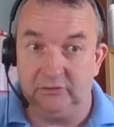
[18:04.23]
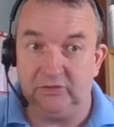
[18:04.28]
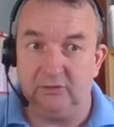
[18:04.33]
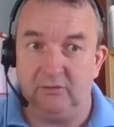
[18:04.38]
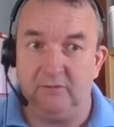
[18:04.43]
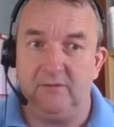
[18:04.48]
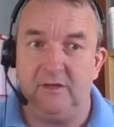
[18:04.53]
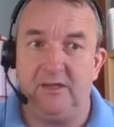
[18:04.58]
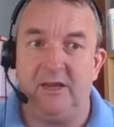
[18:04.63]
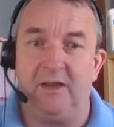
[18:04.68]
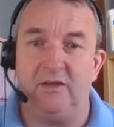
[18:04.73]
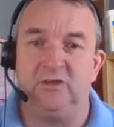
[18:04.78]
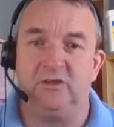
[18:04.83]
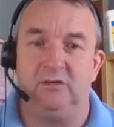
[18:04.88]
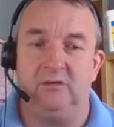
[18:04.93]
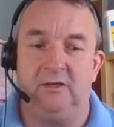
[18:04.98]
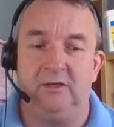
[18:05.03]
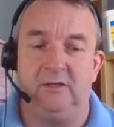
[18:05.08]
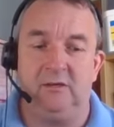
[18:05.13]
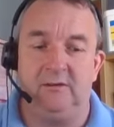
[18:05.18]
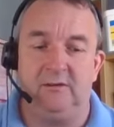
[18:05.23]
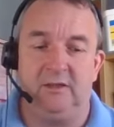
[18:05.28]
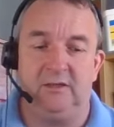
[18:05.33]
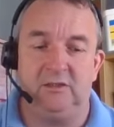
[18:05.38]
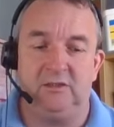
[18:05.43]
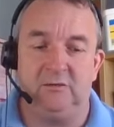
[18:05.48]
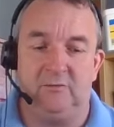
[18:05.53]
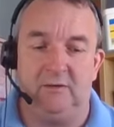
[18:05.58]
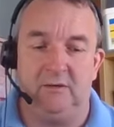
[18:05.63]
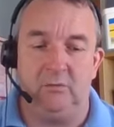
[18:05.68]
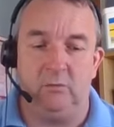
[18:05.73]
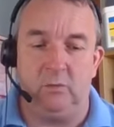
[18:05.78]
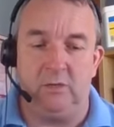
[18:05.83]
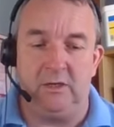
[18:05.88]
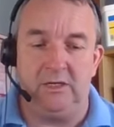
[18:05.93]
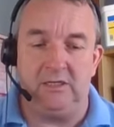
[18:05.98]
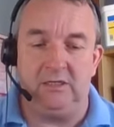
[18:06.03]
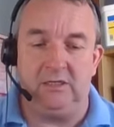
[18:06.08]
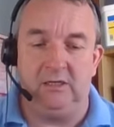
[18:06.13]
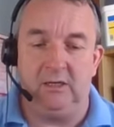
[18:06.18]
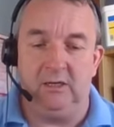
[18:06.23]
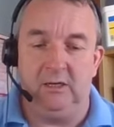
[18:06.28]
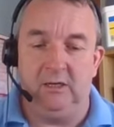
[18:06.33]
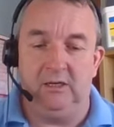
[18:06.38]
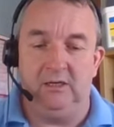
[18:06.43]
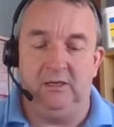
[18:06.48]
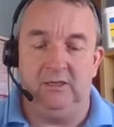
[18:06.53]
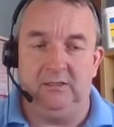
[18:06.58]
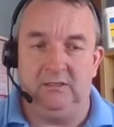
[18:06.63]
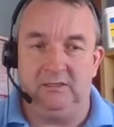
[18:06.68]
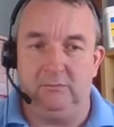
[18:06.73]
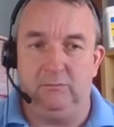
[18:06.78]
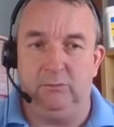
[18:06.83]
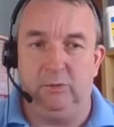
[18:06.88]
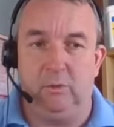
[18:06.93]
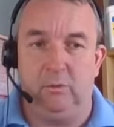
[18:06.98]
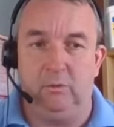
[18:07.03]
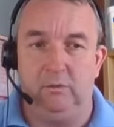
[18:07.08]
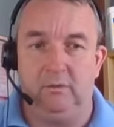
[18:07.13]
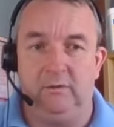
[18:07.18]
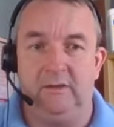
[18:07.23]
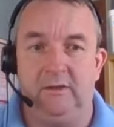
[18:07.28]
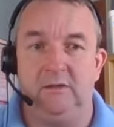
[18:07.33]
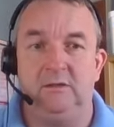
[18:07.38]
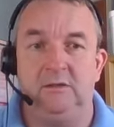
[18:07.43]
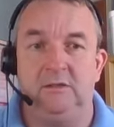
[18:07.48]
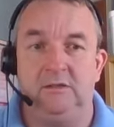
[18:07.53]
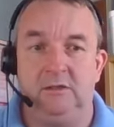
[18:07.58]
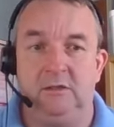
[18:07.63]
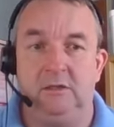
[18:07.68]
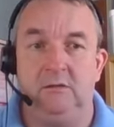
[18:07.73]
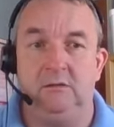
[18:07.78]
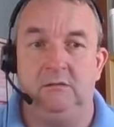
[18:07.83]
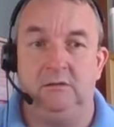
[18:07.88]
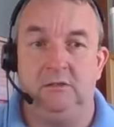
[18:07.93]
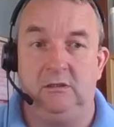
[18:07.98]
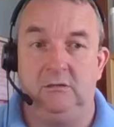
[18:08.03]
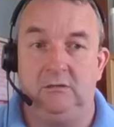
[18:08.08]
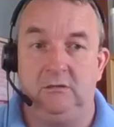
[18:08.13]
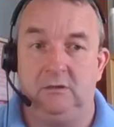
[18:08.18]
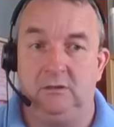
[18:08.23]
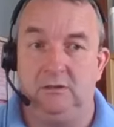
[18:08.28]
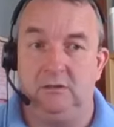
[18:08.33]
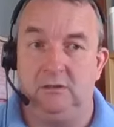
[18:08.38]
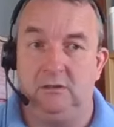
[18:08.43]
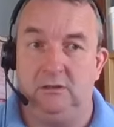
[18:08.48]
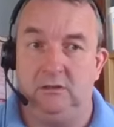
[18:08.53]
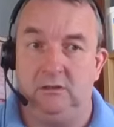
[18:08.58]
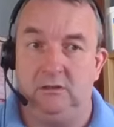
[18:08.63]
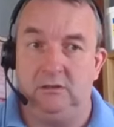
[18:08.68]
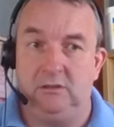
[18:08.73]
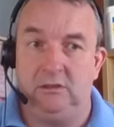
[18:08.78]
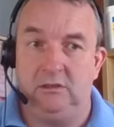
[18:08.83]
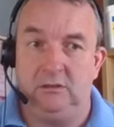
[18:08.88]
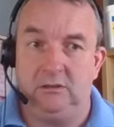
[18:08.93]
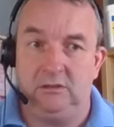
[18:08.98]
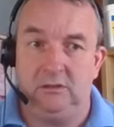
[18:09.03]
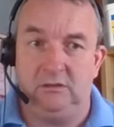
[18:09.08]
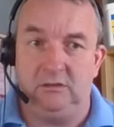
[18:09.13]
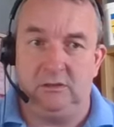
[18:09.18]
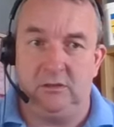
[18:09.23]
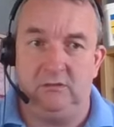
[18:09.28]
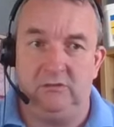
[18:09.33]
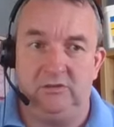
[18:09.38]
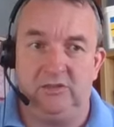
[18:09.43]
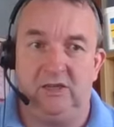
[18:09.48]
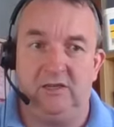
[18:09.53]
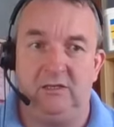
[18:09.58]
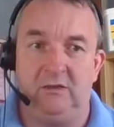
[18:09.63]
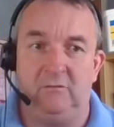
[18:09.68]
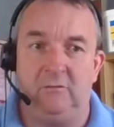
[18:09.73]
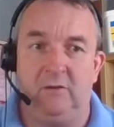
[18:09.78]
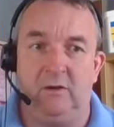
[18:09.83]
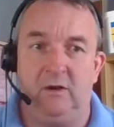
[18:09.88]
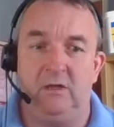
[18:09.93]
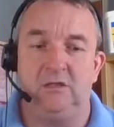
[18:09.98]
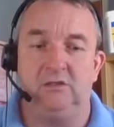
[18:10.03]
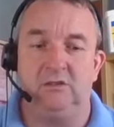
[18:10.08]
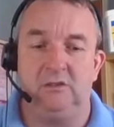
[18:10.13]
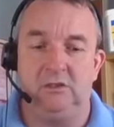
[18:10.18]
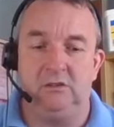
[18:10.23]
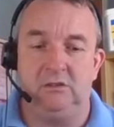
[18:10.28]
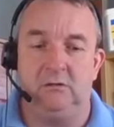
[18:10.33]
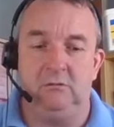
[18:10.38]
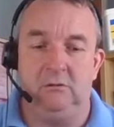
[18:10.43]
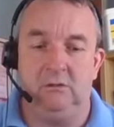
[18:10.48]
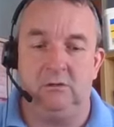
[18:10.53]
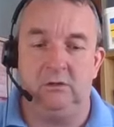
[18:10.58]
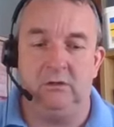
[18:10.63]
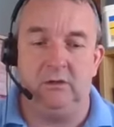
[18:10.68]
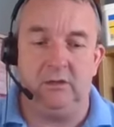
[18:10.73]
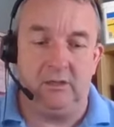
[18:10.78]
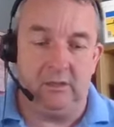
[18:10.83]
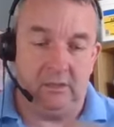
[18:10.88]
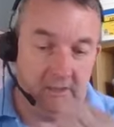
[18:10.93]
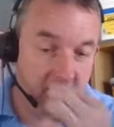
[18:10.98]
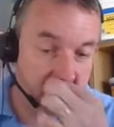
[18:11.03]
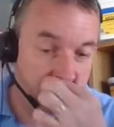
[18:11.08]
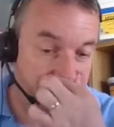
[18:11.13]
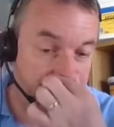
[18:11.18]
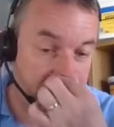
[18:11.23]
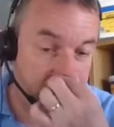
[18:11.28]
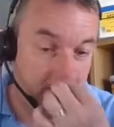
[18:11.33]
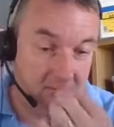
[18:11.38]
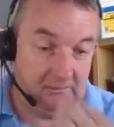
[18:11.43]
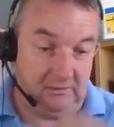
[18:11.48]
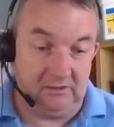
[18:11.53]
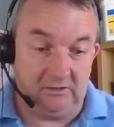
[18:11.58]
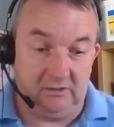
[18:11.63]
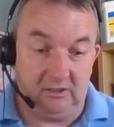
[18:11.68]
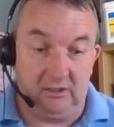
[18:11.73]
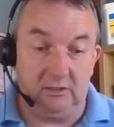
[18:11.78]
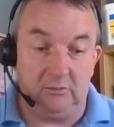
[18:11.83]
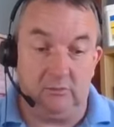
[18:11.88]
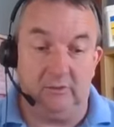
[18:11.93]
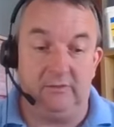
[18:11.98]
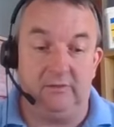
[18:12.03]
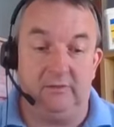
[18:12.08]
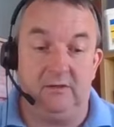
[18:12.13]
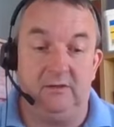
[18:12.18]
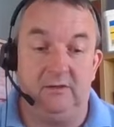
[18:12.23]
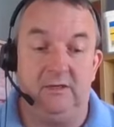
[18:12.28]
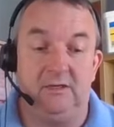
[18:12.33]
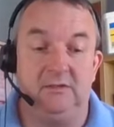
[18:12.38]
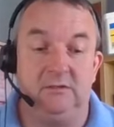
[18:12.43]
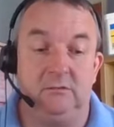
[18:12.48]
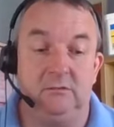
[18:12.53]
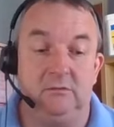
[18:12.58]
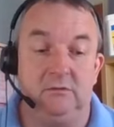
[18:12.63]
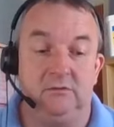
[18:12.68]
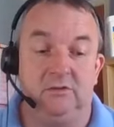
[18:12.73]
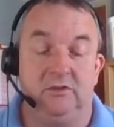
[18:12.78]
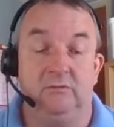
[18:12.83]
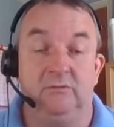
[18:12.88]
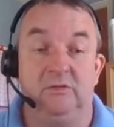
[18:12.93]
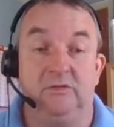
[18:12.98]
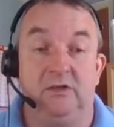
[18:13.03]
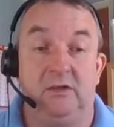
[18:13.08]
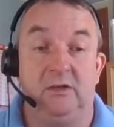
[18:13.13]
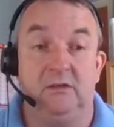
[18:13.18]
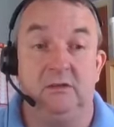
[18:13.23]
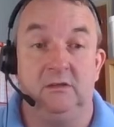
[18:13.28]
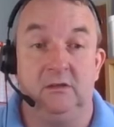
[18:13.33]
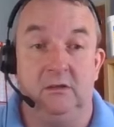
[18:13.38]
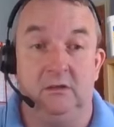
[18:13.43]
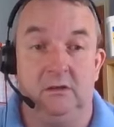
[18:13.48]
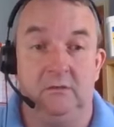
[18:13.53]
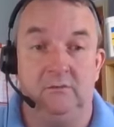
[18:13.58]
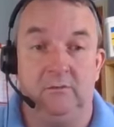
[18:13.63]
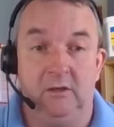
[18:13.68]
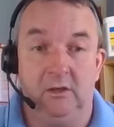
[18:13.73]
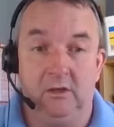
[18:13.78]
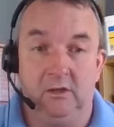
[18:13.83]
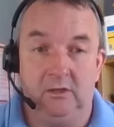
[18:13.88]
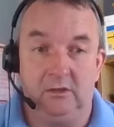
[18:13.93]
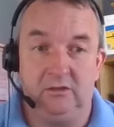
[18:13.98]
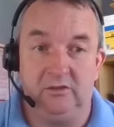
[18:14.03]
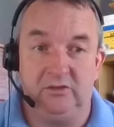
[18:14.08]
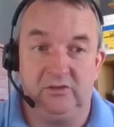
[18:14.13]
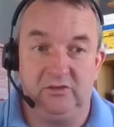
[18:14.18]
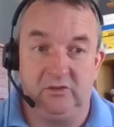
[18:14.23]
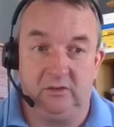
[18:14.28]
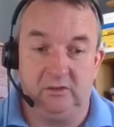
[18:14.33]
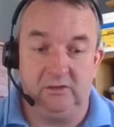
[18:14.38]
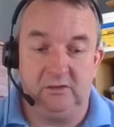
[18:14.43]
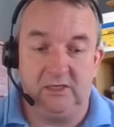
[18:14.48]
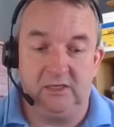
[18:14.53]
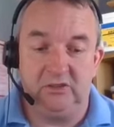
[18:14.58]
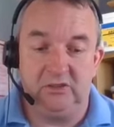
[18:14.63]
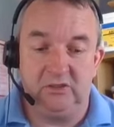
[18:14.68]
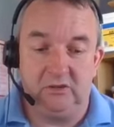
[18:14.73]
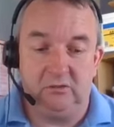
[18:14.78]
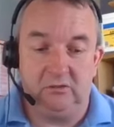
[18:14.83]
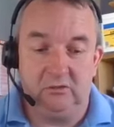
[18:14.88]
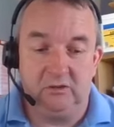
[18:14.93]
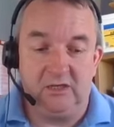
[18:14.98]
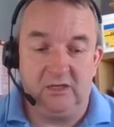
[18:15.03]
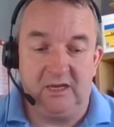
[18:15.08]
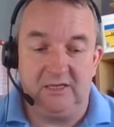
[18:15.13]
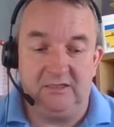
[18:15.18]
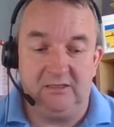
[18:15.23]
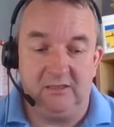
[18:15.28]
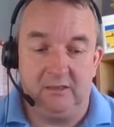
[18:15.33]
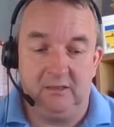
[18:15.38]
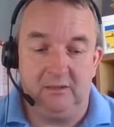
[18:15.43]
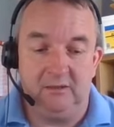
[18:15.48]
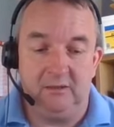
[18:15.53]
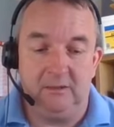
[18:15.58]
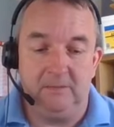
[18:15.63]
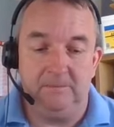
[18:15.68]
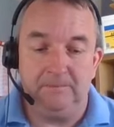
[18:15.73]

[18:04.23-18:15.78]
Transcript: So if you get a screed like that that's very weak, it's important that you do take advice, or you do look at it and do decide whether it needs some sign of consolidation or case hardening.